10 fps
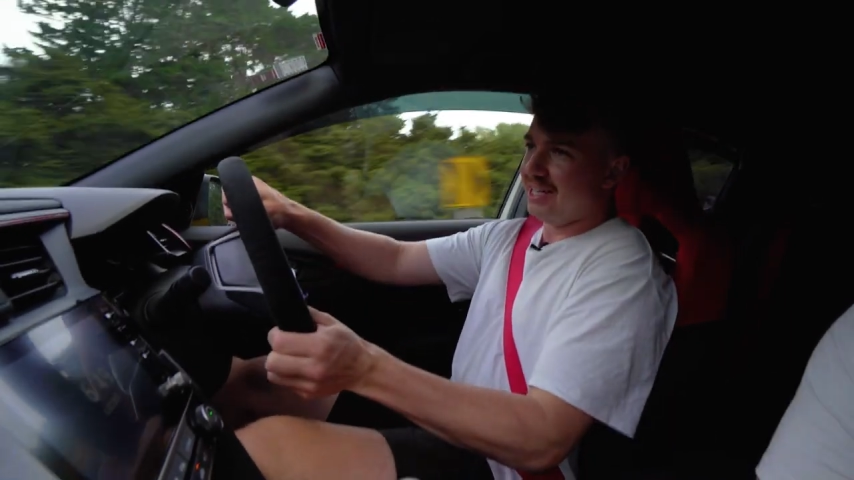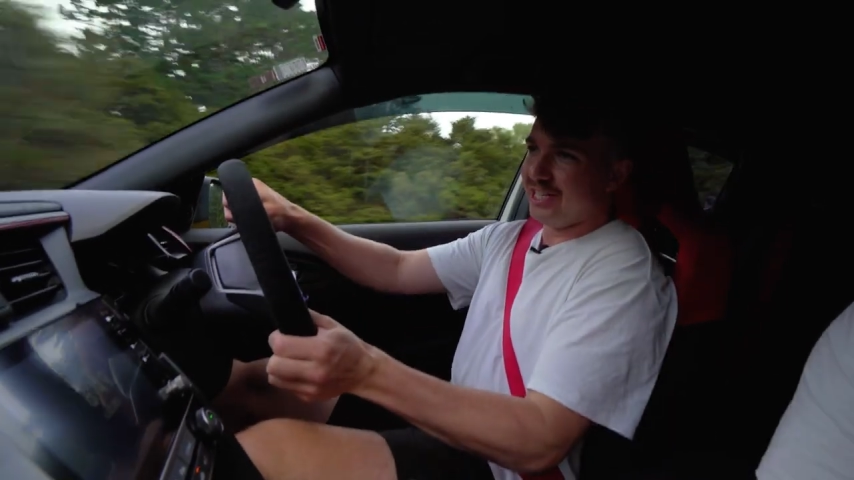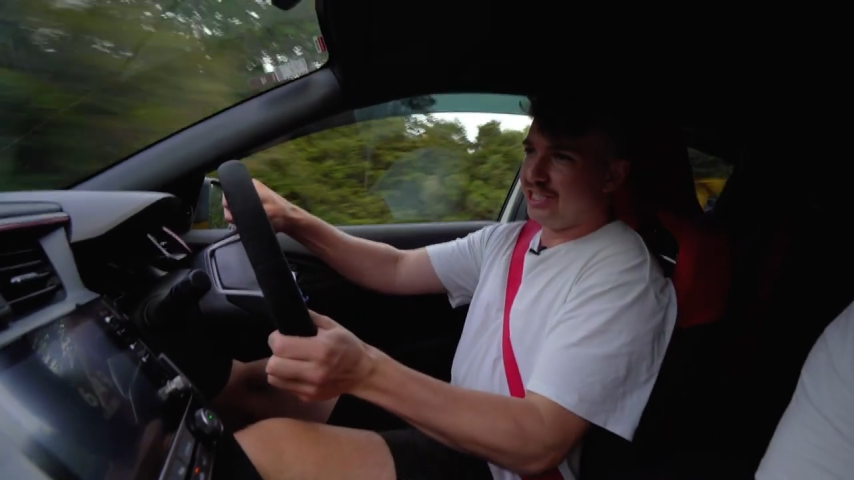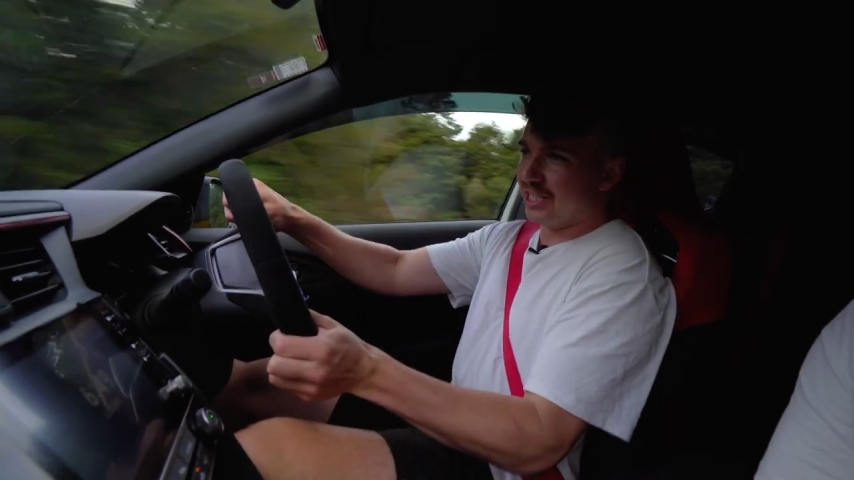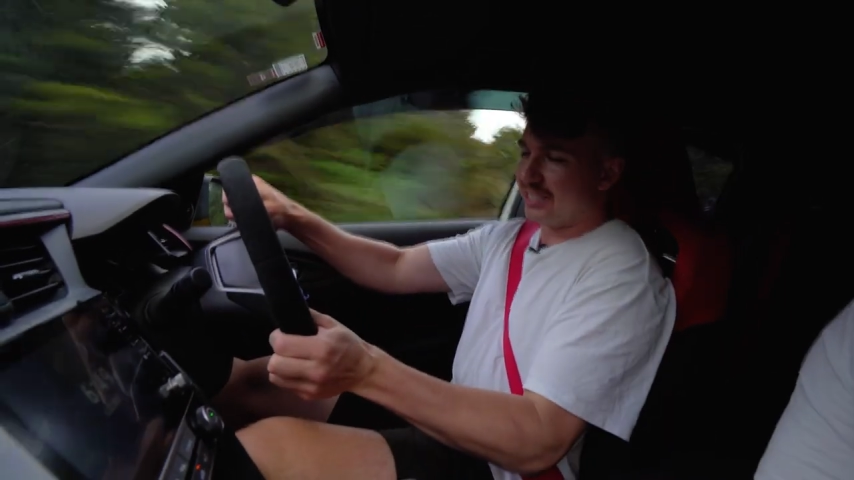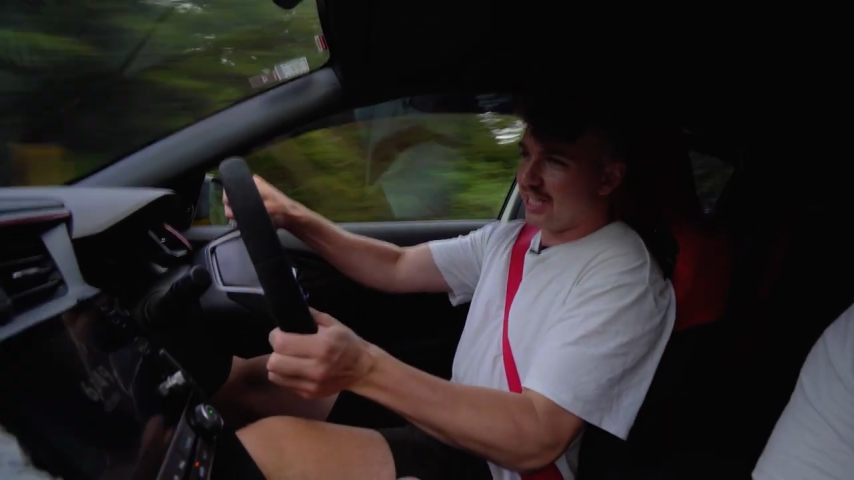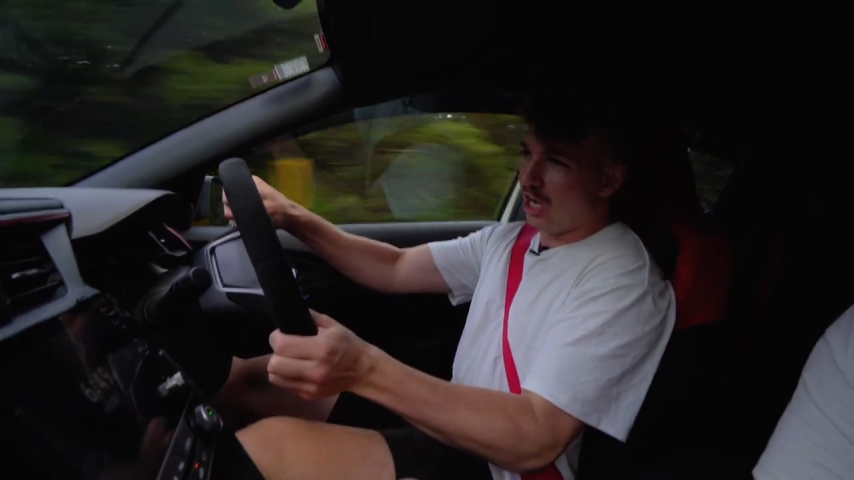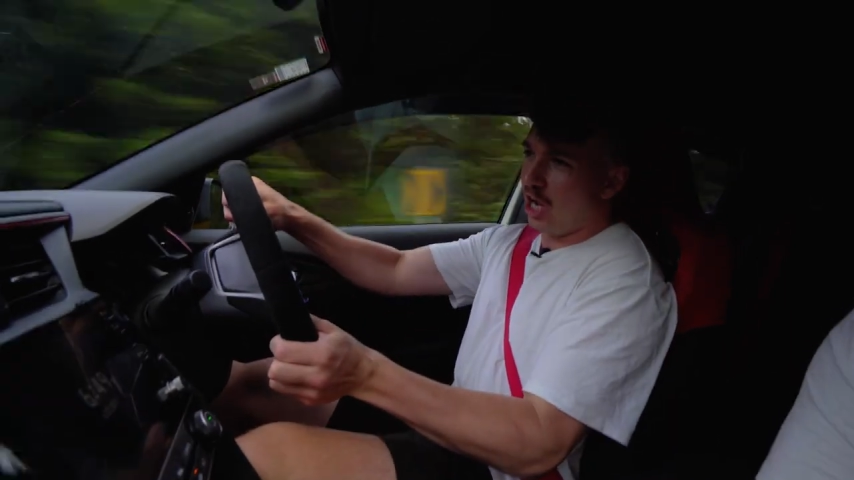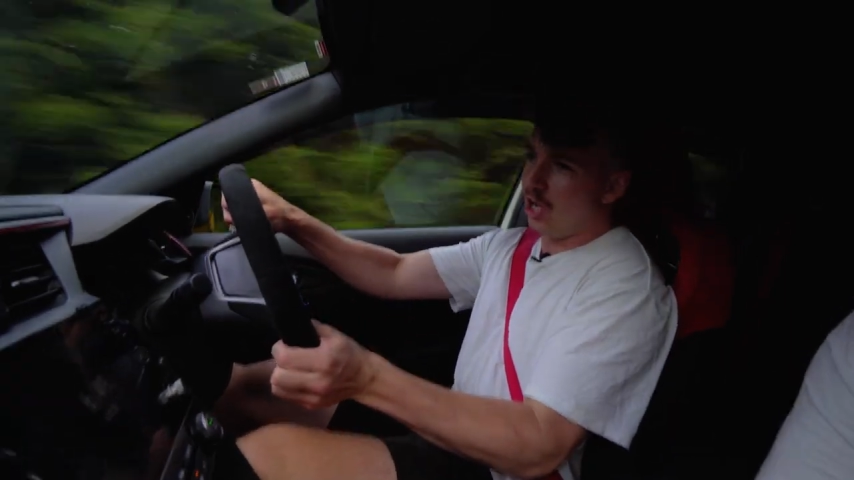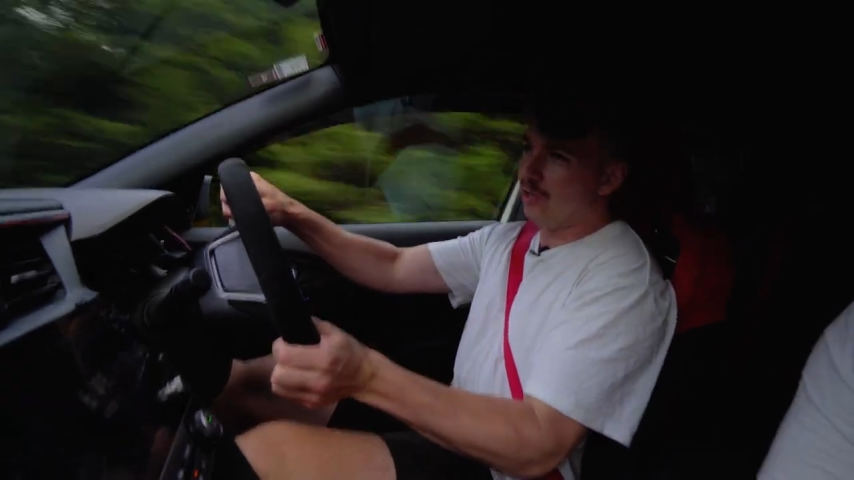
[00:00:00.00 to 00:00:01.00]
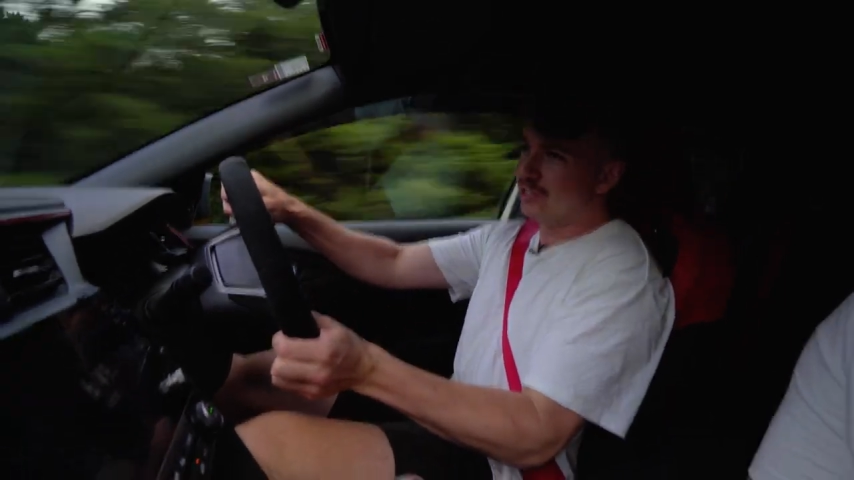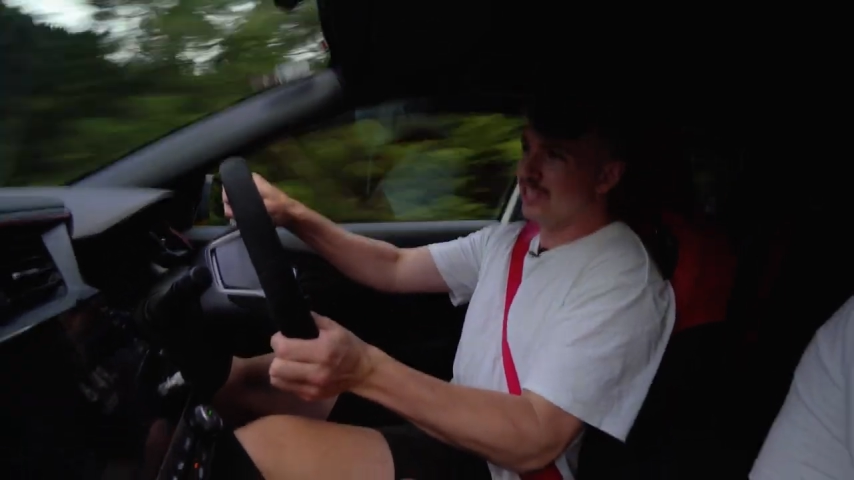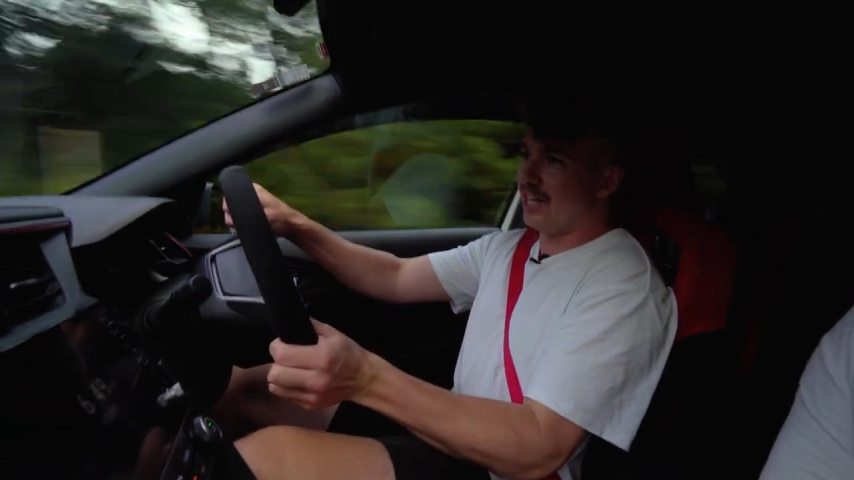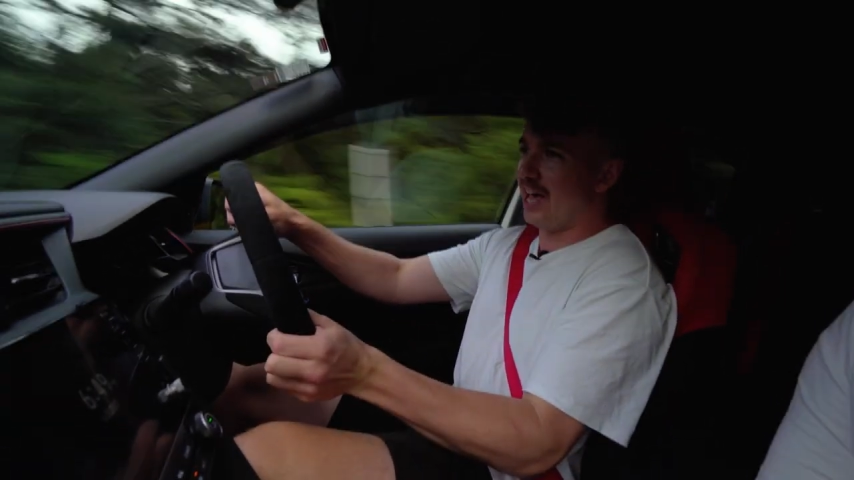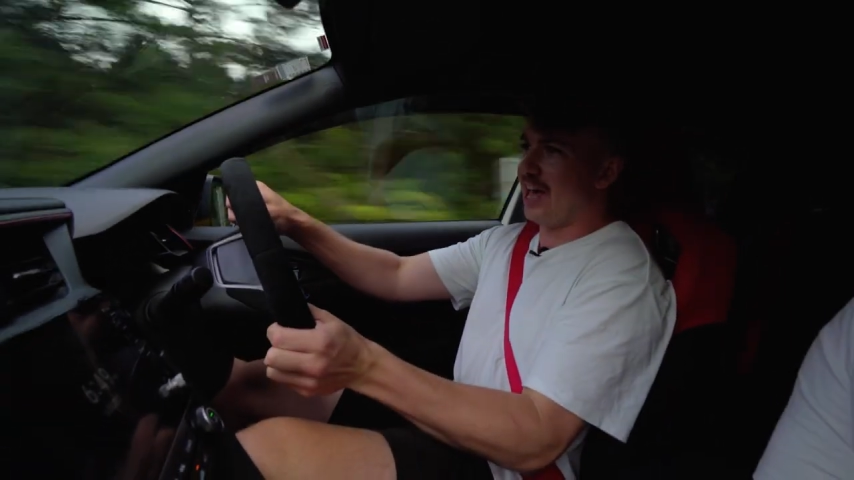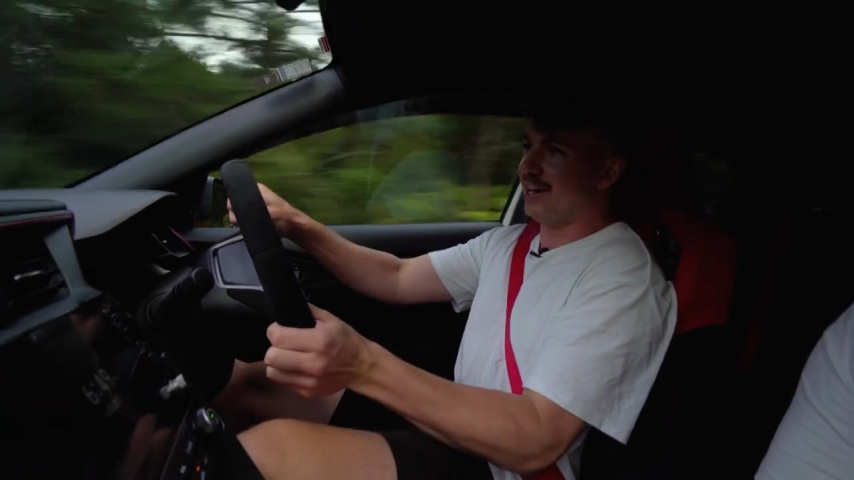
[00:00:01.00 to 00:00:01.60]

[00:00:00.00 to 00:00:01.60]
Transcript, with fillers: it just kind of holds you there